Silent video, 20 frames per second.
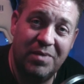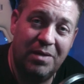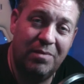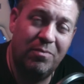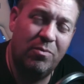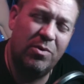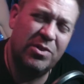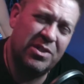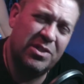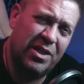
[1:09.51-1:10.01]
And it
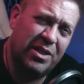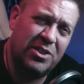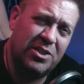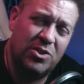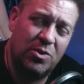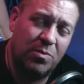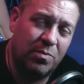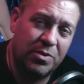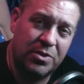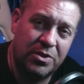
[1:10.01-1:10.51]
wasn't like
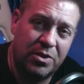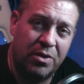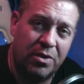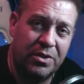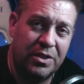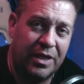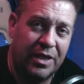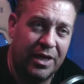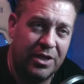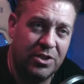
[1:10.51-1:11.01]
super
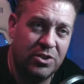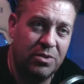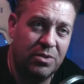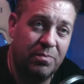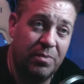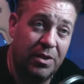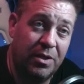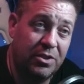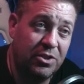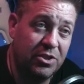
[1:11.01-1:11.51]
salty actually,
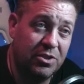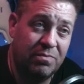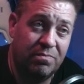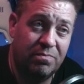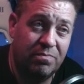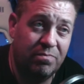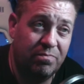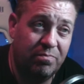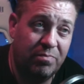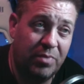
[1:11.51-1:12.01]
but just
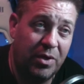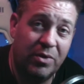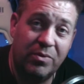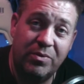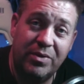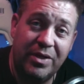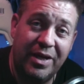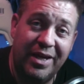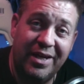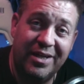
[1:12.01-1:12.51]

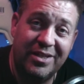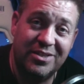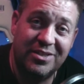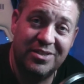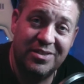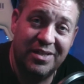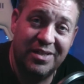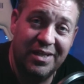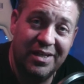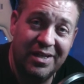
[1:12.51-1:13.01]
buttery
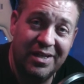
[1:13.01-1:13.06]
eggs.